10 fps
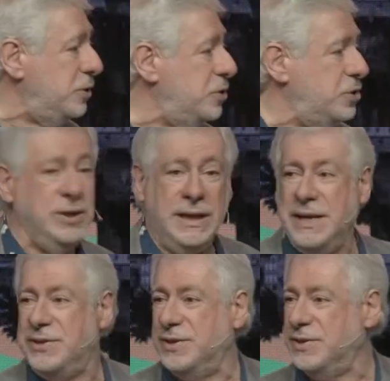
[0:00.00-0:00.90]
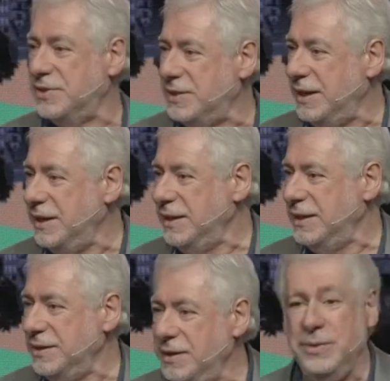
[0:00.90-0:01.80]
shoelaces.
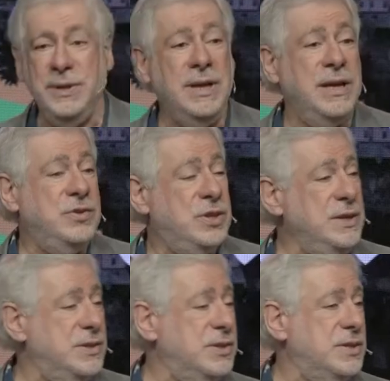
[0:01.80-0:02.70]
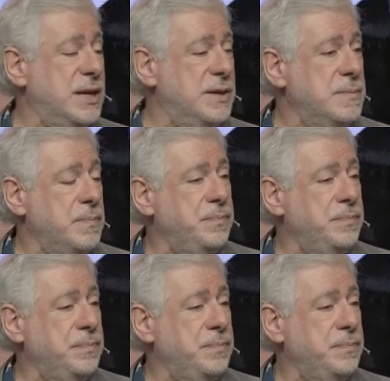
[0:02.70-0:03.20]
And Jesus said